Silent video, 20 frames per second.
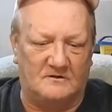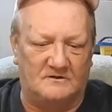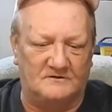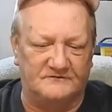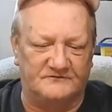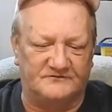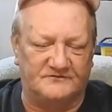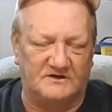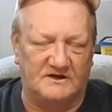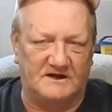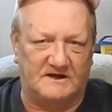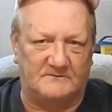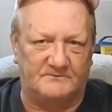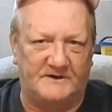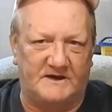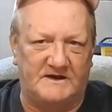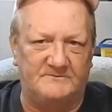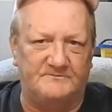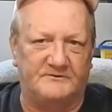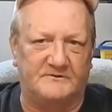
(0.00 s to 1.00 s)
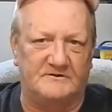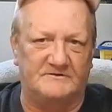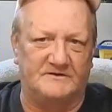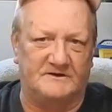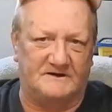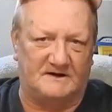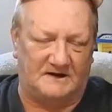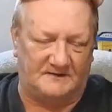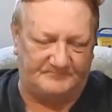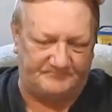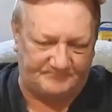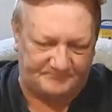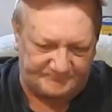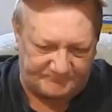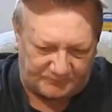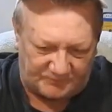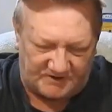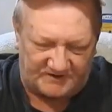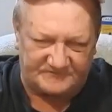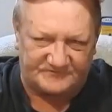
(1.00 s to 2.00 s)
on slick paper and then I
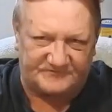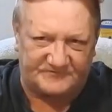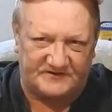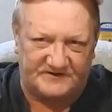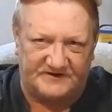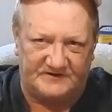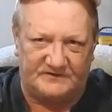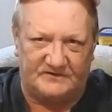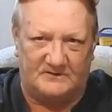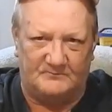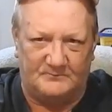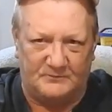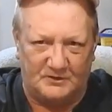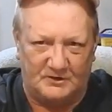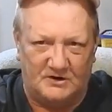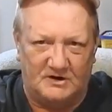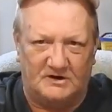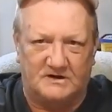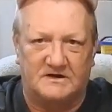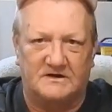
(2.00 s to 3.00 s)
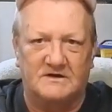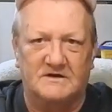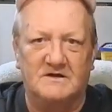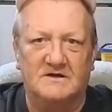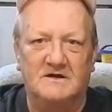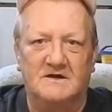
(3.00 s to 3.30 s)
pressed it in the book